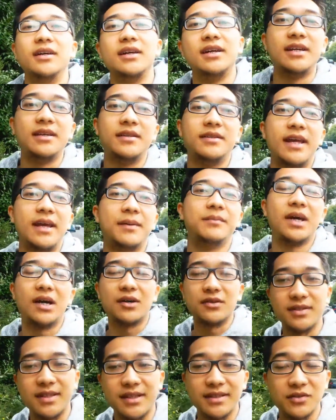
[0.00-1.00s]
He named
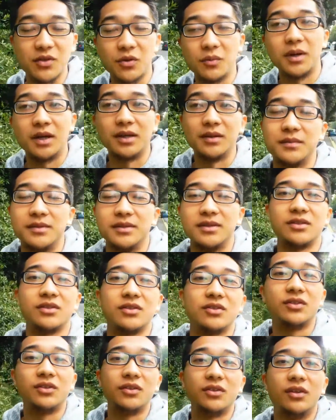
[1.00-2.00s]
out six commandments.
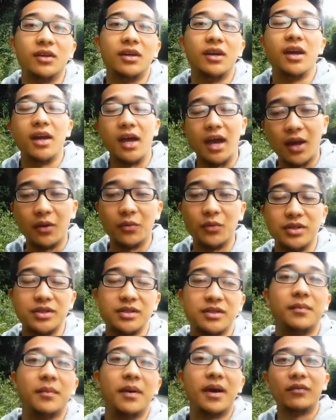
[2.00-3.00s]
And which
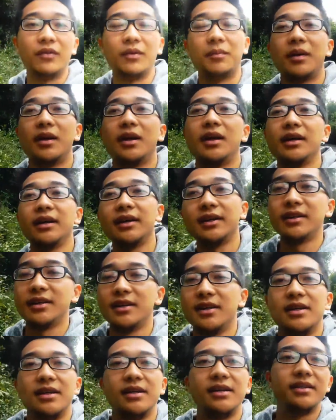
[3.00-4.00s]
the man replied,
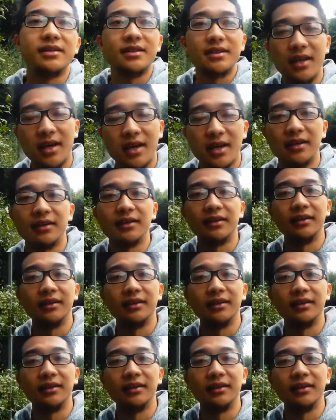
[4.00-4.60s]
he said,